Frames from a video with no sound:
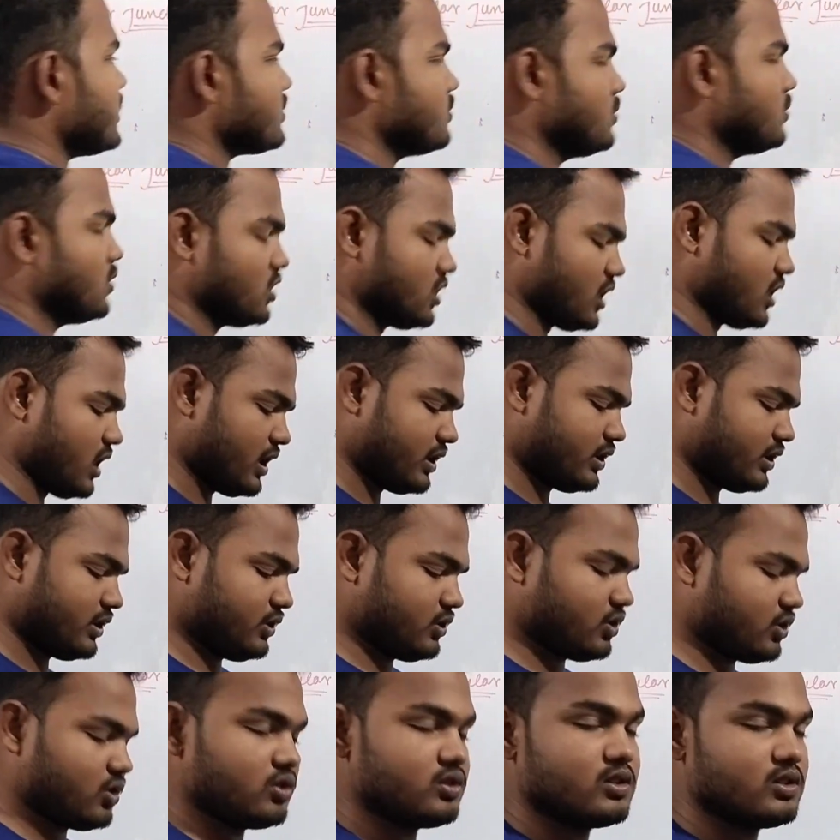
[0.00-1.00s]
this motor
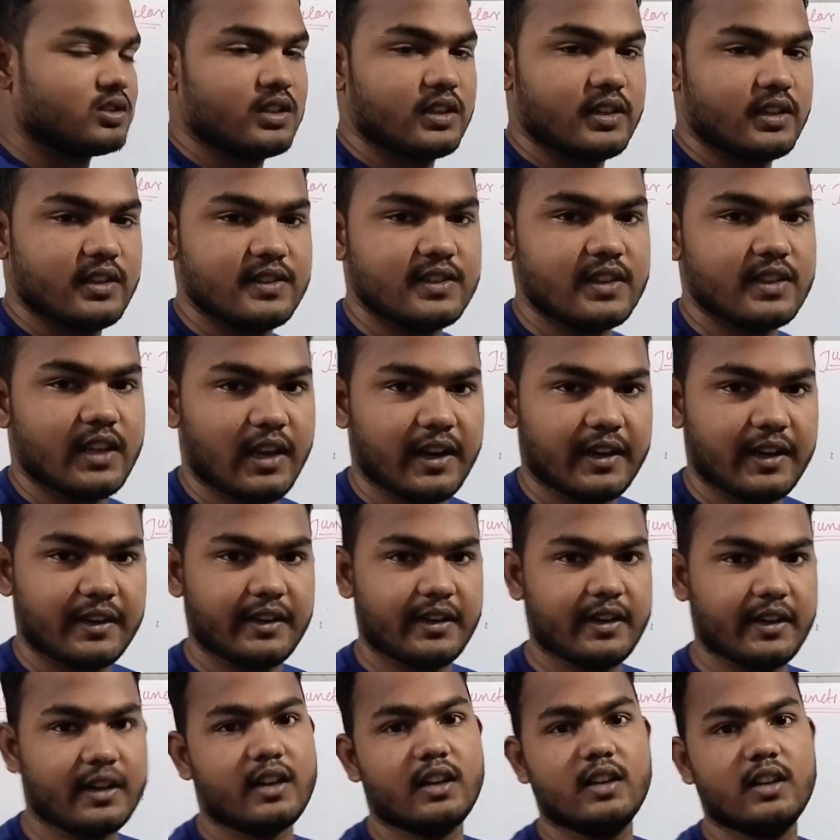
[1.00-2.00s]
neuron, there is
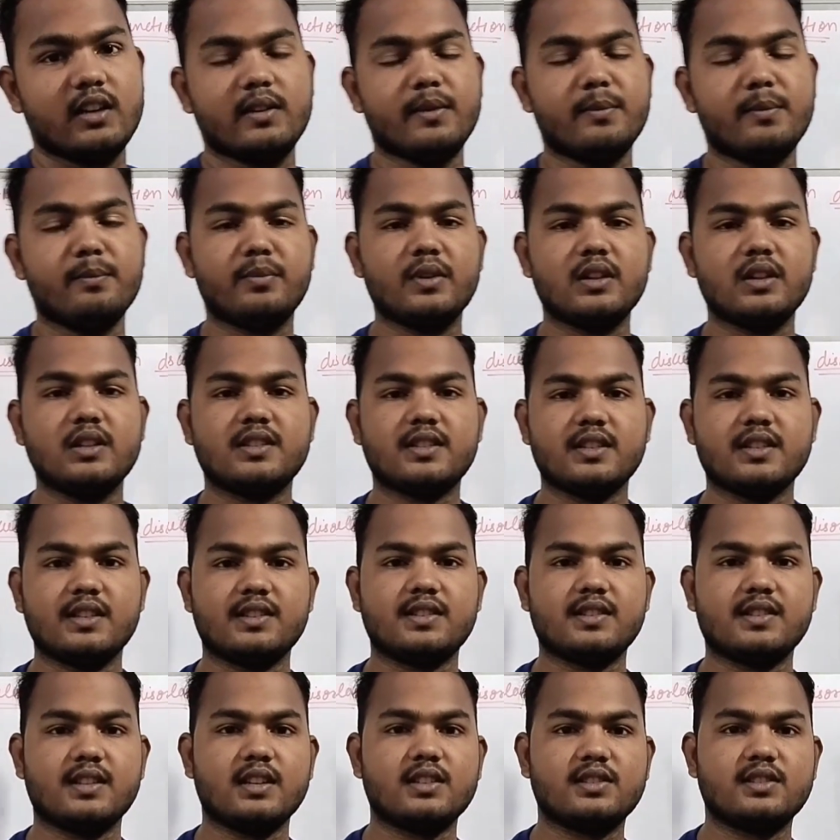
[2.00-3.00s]
electrical
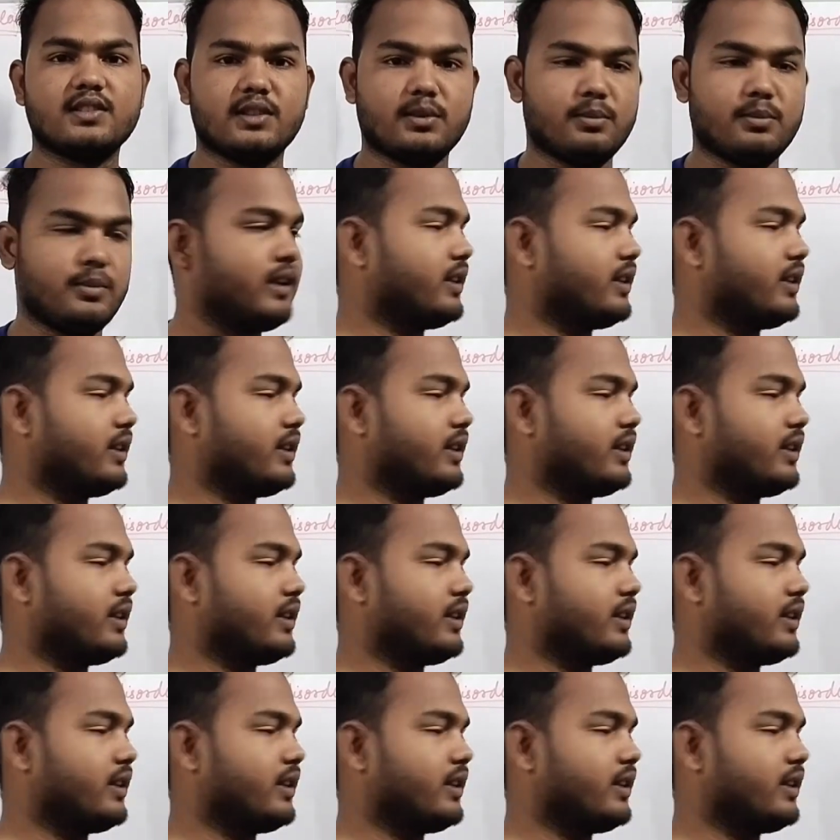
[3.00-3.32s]
impulses are